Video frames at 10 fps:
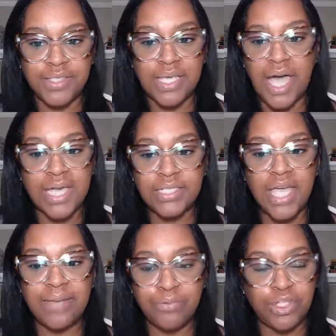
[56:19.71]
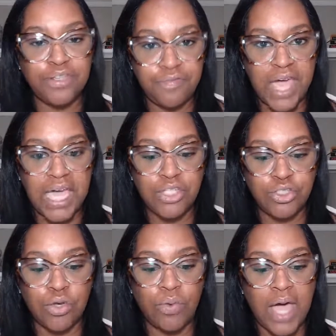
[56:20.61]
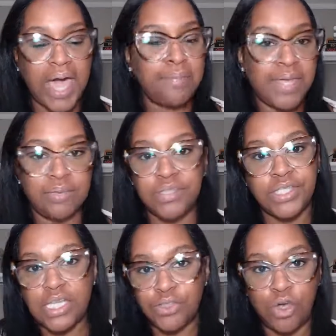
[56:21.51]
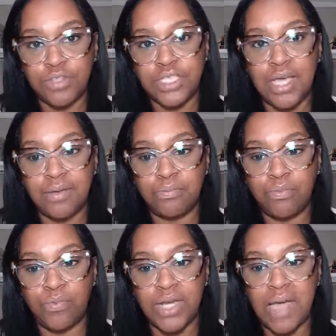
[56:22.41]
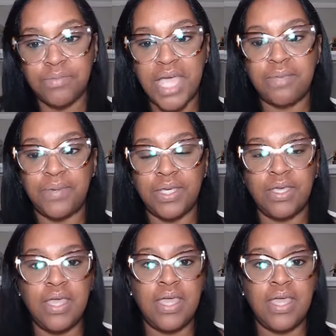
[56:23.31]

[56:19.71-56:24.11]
Like I type really fast, so I make mistakes all the time when I'm typing.